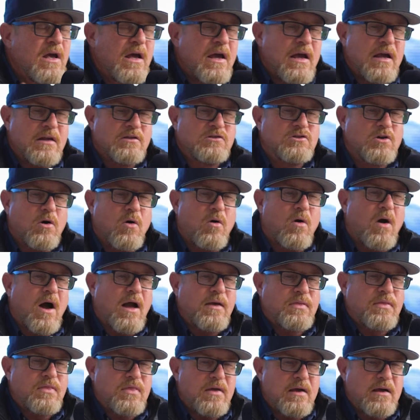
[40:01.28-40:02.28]
And so
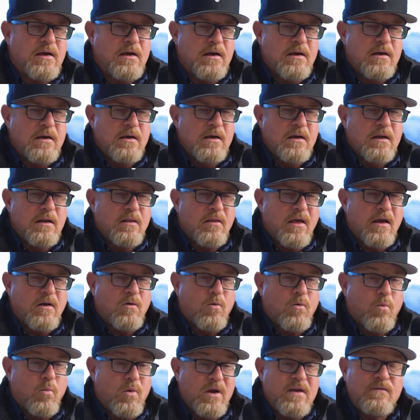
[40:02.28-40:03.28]
I think like
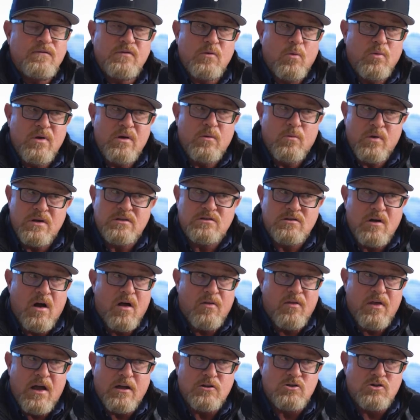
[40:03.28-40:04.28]
we
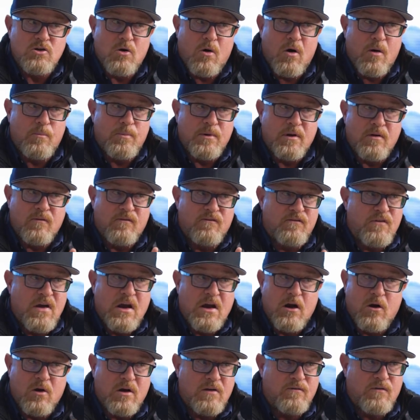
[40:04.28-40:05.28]
saw that show up in a
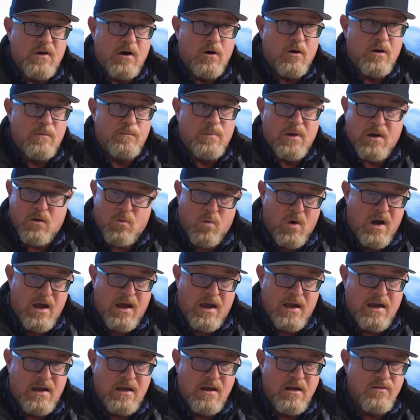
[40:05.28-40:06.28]
very, very big
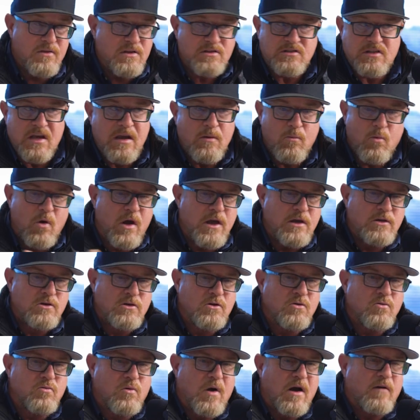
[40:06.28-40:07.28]
way. The same way
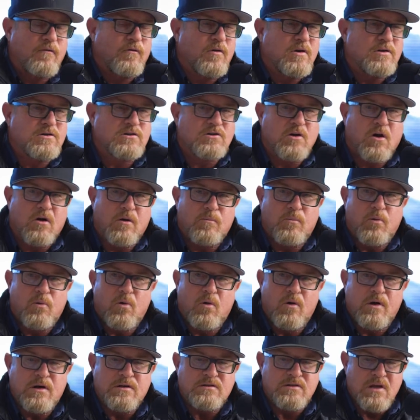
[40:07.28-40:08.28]
you referenced our
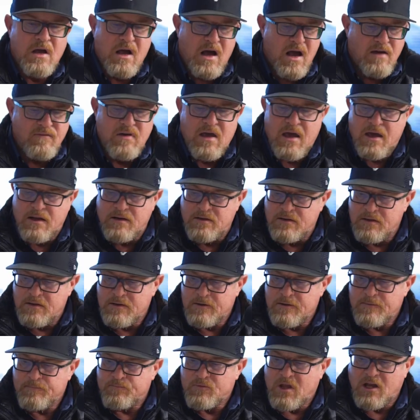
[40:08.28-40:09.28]
employees. I
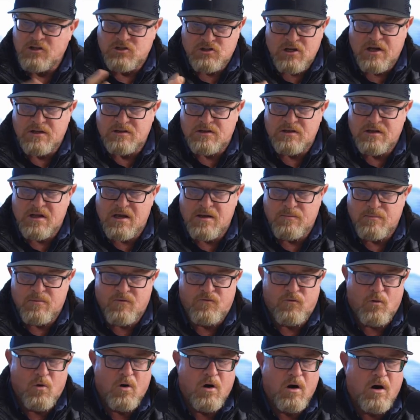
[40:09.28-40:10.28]
checked today
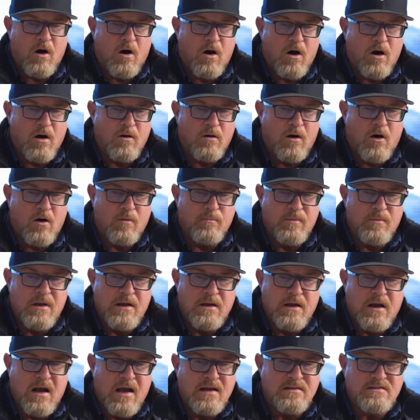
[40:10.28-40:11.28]
before our
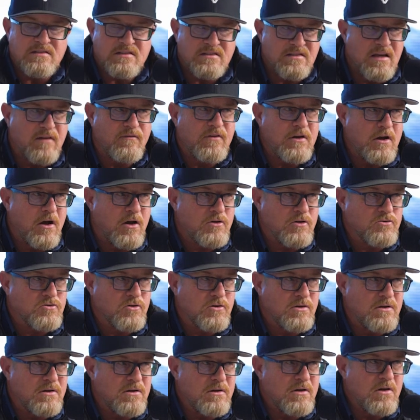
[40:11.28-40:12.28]
meeting, I had
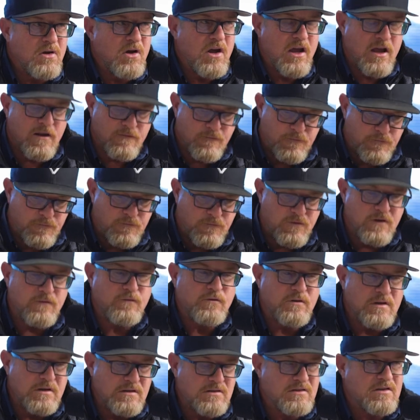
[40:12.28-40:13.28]

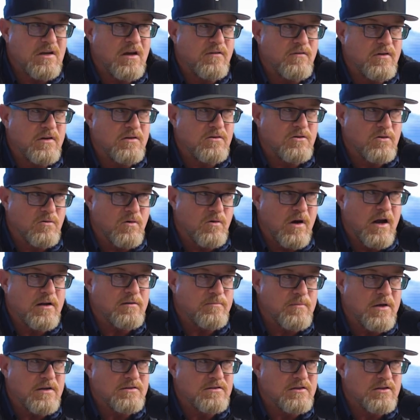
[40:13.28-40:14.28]
757 direct
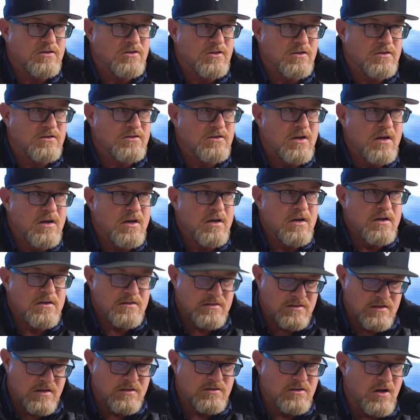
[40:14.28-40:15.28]
messages
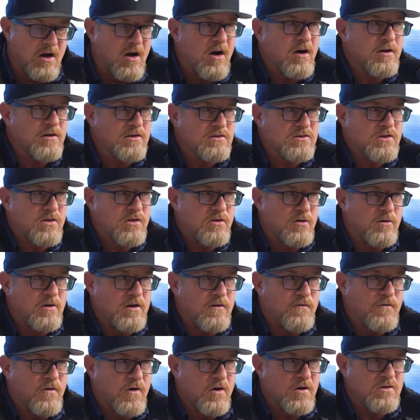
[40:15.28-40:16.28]
since August
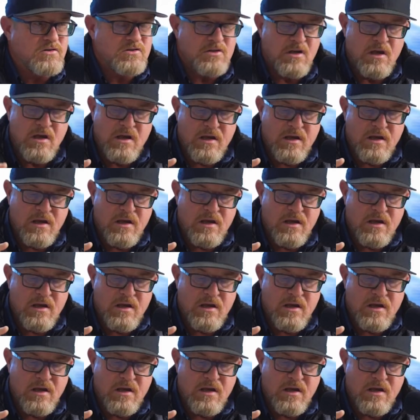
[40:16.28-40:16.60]
31st